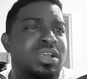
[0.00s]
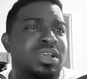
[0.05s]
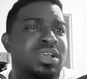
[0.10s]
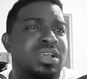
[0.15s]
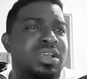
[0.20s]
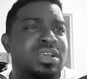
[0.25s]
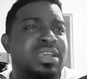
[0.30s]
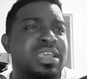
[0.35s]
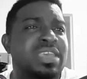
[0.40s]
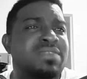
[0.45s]

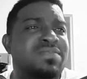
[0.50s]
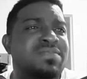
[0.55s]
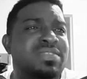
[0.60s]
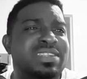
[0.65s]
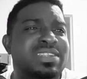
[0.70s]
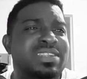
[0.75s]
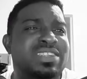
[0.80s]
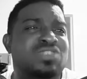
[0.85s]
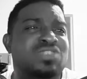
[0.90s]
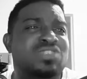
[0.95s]
evil
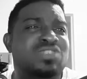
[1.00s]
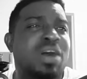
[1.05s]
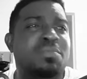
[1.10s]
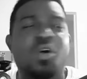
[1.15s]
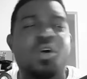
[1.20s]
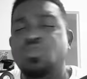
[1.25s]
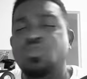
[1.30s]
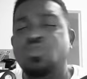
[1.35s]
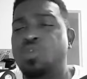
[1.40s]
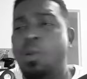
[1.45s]
swamp
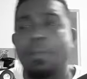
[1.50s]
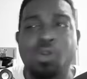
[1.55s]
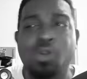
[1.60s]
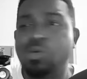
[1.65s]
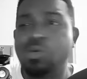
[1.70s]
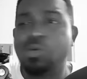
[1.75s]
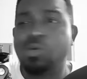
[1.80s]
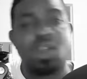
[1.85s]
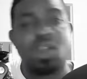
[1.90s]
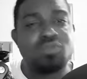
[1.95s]

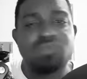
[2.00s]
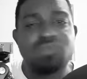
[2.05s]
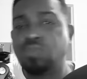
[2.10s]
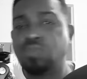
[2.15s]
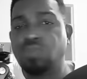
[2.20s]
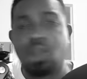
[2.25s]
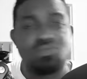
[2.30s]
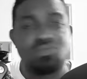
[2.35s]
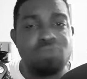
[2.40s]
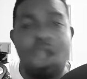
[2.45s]

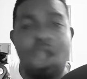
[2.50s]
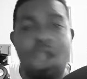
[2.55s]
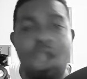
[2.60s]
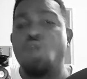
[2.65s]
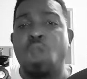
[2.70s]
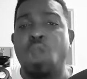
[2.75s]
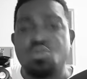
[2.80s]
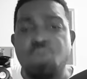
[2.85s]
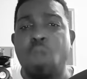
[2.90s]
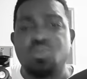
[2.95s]

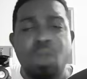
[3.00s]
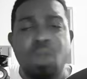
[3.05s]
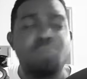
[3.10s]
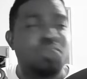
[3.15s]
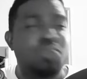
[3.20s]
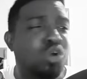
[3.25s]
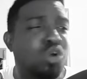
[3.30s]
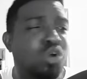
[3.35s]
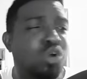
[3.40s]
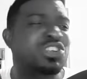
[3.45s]

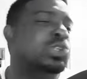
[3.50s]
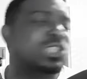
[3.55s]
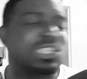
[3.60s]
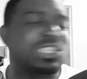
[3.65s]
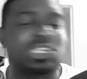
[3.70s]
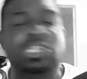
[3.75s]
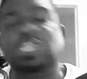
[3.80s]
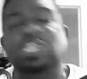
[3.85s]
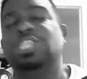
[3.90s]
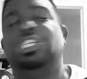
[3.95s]
versus.
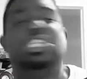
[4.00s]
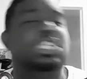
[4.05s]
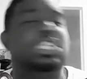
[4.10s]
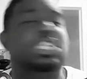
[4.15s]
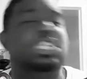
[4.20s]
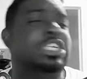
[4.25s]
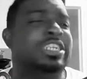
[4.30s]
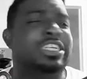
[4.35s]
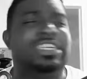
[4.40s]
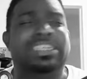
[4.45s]

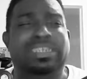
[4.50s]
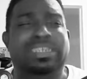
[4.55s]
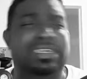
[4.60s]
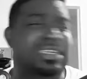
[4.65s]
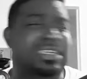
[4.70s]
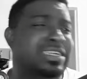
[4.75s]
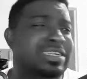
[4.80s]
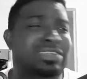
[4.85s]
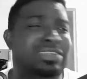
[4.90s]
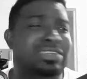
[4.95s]
So
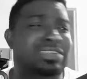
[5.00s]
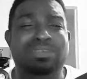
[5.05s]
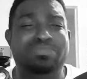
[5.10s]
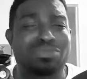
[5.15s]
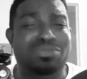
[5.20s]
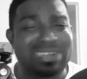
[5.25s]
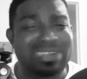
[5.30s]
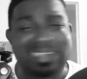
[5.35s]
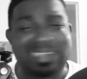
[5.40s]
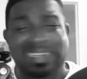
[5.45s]
the
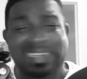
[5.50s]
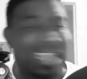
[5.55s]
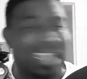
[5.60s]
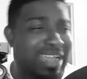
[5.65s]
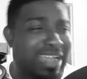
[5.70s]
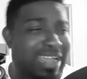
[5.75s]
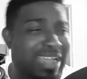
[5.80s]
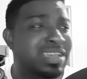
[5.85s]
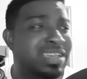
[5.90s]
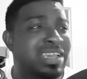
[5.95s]
opponent now
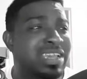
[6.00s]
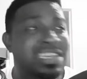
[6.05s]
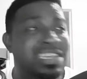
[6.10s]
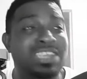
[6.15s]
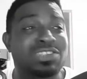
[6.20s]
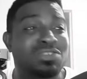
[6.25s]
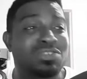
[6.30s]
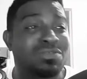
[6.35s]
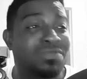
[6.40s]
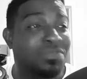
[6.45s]
is on
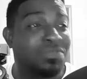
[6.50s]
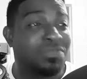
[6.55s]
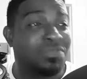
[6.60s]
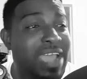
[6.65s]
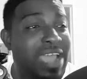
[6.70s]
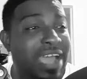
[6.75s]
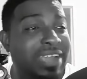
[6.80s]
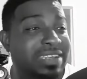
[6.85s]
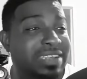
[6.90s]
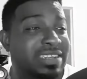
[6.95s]
3
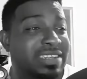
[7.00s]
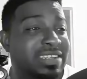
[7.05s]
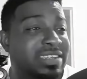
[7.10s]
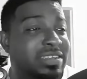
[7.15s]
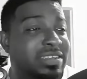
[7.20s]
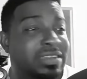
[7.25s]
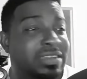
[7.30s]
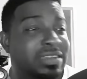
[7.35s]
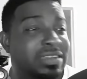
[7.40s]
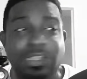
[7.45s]
cards.
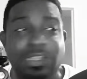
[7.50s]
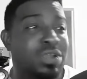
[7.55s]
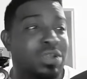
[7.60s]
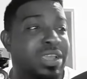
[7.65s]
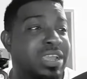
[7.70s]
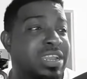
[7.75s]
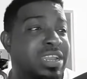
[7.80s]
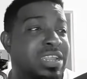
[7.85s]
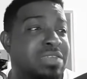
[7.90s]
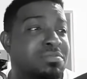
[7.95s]
Not
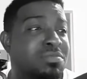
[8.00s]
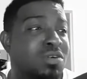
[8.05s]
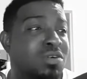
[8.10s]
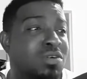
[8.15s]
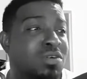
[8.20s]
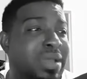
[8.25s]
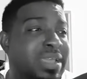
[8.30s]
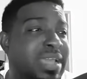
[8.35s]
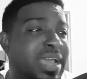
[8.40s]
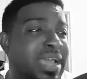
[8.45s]
anymore, my
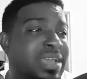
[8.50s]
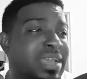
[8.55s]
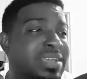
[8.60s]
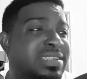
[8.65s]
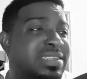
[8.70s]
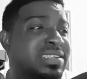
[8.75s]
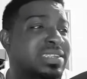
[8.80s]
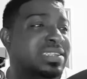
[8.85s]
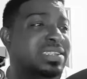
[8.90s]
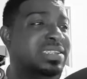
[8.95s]
guy.
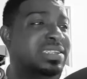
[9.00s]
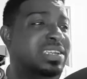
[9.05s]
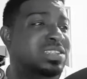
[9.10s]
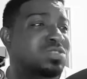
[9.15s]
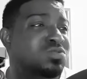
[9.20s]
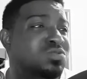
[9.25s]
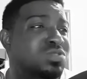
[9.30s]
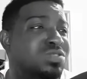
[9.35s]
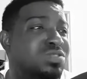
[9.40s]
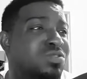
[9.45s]
Send to the
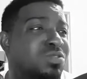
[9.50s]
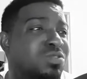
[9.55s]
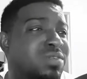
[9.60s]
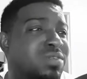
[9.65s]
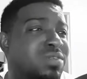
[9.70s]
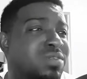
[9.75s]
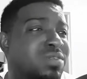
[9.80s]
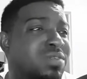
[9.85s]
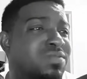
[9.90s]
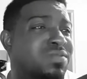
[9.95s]
graveyard.
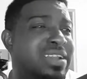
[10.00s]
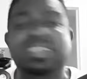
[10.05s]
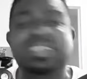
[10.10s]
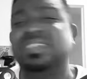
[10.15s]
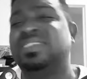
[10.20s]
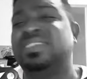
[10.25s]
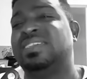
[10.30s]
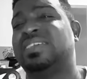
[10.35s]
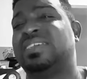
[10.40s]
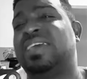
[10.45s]

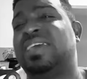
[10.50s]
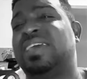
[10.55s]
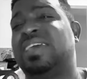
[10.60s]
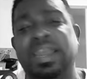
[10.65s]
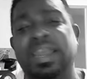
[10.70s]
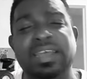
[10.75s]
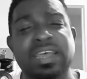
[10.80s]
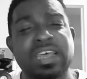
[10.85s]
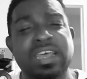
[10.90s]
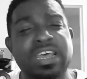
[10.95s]
Discard
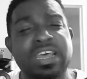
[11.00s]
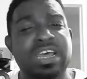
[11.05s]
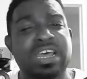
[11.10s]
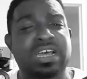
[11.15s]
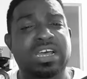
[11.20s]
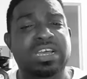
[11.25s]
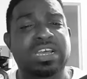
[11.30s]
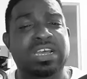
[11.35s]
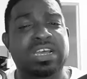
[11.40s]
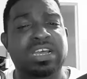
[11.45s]
a
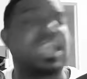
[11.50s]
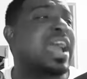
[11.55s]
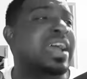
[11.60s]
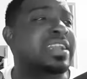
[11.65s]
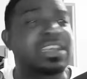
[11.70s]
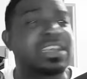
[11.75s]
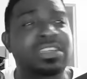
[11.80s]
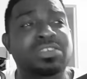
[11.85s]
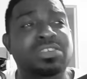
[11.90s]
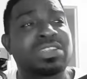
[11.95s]
card. So
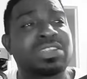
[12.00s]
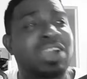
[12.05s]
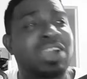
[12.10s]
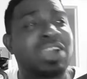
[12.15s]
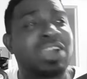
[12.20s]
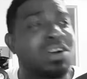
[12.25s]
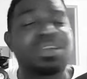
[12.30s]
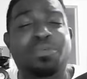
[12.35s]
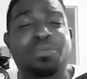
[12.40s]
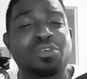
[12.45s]
now the
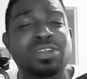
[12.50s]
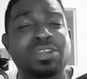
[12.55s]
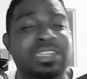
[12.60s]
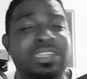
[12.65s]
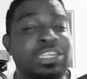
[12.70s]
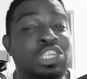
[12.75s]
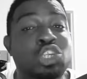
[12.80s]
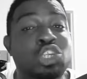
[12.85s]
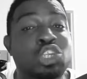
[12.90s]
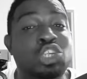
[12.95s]
opponent is
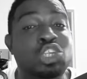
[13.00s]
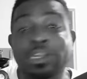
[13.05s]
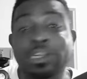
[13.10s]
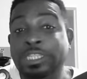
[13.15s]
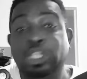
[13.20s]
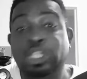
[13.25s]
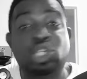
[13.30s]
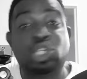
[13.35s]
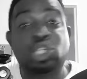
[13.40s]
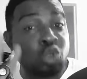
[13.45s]
on
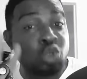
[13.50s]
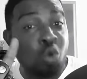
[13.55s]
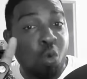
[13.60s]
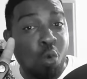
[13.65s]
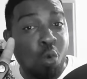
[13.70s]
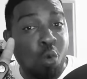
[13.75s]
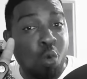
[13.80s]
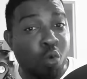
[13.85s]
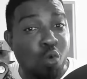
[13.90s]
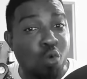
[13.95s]

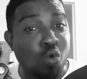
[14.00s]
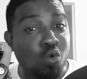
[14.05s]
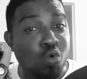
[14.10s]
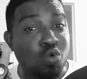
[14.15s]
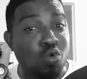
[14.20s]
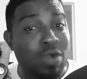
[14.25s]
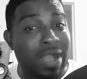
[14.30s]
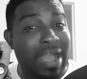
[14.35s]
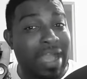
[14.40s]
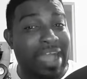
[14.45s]
2
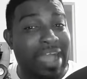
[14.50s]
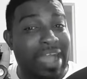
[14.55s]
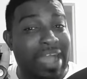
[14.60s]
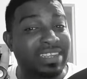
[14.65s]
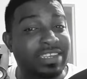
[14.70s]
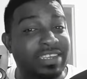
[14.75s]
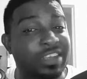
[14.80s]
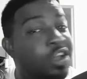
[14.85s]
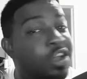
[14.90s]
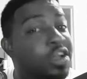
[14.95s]
cards.
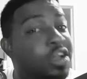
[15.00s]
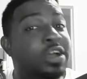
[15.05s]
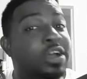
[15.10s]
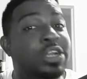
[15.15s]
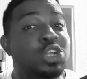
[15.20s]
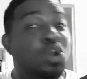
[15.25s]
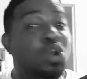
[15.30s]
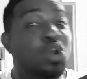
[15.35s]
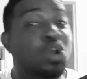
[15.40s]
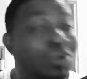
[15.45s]
The
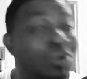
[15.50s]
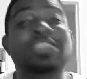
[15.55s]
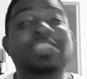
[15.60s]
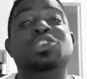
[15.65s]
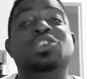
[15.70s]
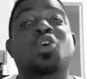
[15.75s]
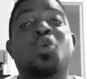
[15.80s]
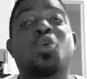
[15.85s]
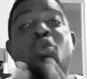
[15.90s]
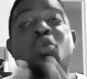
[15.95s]
opponent is
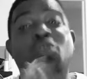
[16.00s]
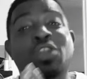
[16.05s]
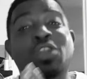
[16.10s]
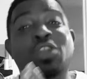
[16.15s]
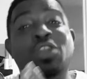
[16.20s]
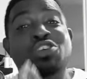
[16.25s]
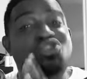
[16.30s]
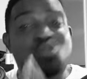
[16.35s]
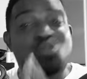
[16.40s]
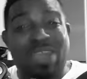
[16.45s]
only on
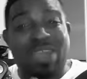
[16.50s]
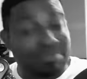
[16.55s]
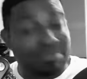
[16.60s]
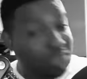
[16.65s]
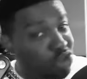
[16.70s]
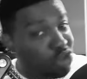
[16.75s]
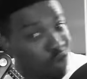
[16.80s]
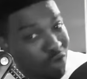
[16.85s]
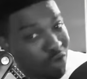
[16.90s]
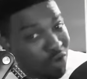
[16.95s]
2 cards
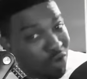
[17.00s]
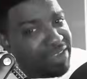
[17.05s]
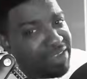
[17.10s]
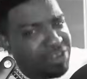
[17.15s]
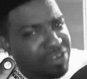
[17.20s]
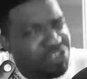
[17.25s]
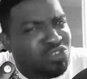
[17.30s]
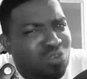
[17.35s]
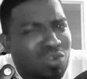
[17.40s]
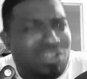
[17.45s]
because they
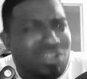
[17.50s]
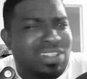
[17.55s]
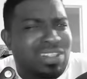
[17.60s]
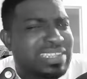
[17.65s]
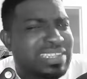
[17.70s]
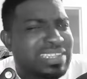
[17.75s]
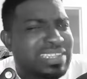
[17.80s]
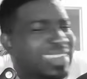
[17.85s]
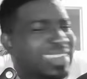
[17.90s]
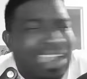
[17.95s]
drolled us.
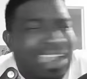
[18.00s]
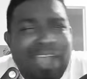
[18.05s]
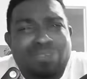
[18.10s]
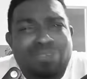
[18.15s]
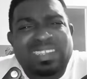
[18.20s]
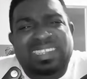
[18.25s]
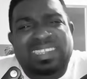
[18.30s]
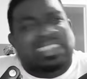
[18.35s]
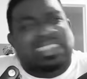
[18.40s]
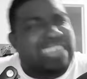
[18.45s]
Like, how
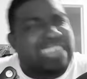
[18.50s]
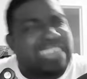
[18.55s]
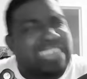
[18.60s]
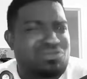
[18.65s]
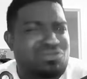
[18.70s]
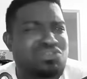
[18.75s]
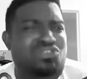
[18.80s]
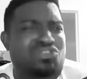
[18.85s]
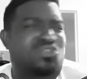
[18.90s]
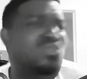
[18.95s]
dare you
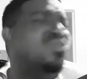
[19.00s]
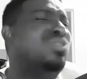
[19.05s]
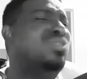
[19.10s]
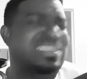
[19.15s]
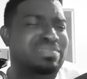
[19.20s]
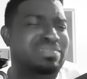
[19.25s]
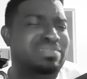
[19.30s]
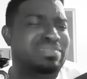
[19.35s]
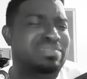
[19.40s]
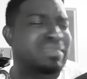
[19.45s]
droll us, my
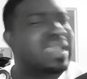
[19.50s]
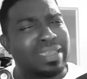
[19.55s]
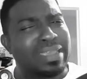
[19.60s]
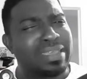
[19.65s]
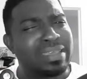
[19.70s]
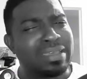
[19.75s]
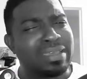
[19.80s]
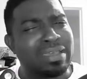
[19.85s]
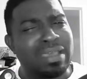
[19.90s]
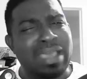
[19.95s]
guy?
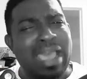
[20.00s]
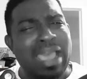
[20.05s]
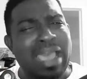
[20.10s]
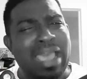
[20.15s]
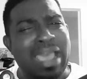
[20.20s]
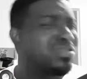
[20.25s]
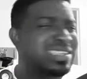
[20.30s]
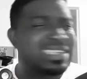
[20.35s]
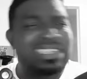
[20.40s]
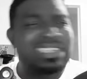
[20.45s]
How
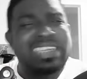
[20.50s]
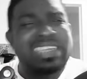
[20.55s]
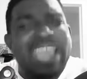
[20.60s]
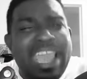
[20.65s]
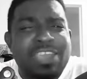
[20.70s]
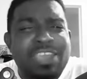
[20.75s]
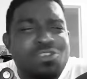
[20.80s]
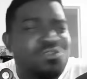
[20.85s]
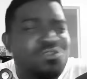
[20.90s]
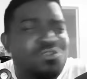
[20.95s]
dare you
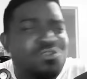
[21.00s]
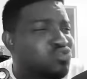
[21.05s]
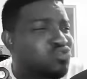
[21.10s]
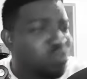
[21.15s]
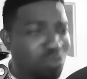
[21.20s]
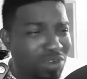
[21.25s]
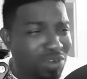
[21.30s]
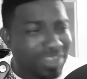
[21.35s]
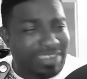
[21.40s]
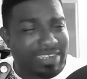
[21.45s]
droll
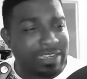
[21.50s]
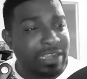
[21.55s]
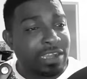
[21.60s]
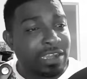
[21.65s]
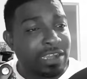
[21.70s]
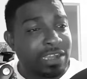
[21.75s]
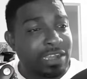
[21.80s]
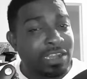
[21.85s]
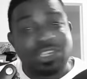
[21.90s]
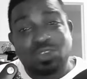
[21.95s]
us?
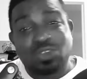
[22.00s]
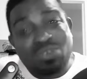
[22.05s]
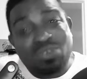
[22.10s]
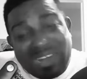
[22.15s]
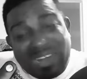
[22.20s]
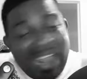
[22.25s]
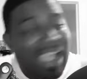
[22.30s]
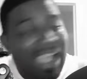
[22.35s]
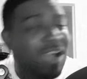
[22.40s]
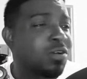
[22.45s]
So
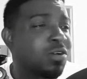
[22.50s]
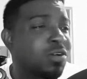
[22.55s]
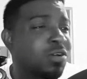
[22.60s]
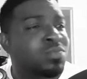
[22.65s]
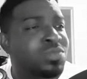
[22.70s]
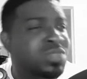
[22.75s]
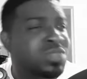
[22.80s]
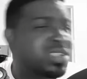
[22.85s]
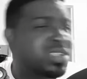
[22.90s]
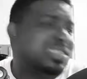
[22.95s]
now
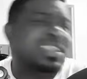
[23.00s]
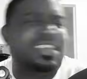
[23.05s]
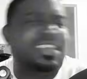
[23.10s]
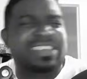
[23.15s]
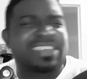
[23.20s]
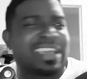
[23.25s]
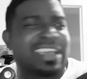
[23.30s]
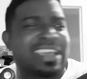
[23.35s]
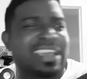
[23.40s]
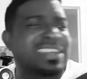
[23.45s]
this the
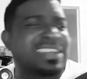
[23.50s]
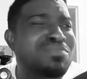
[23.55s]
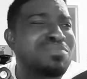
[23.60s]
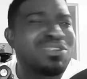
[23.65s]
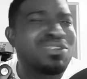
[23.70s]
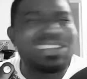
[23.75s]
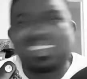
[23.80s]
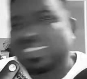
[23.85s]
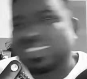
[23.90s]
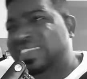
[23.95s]
endboard
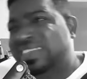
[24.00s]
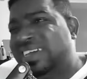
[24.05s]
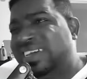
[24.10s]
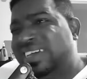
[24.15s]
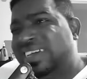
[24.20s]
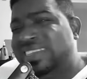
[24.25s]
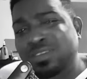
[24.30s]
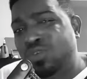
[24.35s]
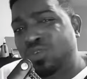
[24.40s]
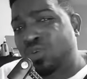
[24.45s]
doesn't
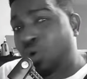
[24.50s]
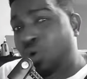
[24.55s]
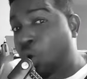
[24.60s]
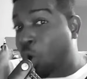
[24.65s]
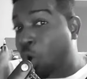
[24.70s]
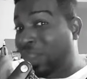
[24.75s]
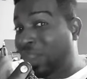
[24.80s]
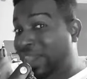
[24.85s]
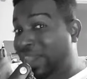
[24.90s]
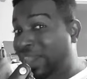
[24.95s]
look all
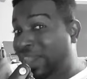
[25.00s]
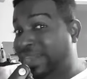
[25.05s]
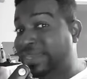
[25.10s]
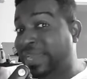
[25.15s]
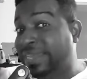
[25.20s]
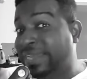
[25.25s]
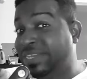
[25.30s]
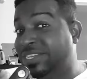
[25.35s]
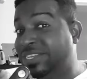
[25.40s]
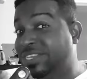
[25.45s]
that
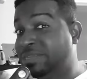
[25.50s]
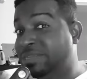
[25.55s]
nice